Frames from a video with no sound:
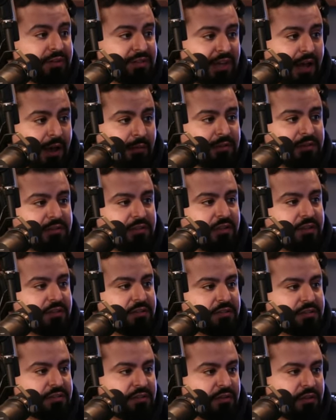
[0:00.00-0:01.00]
Thomas
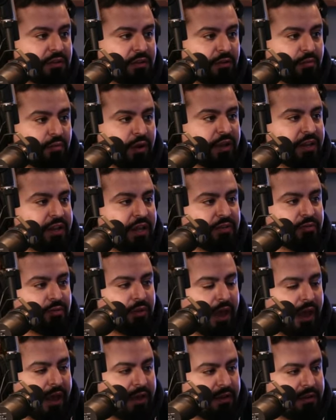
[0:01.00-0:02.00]
is, where can they do
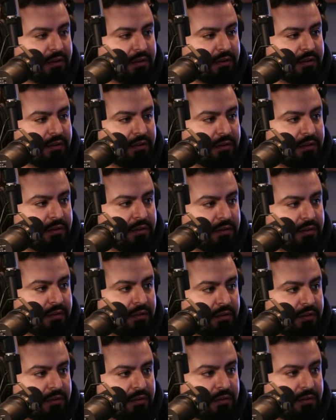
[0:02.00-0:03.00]
that?
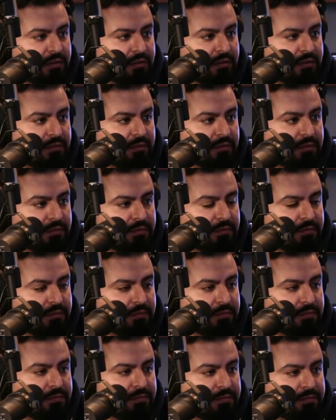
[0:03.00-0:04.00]

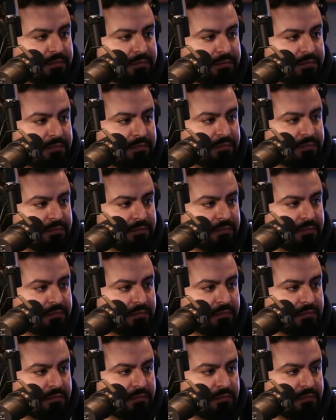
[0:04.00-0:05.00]
Um, I usually
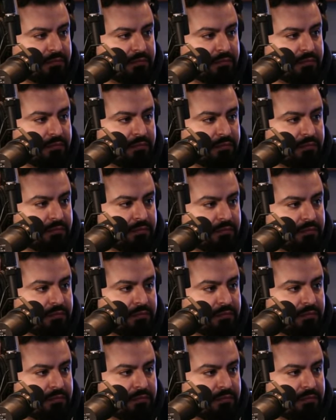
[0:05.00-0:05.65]
tell people to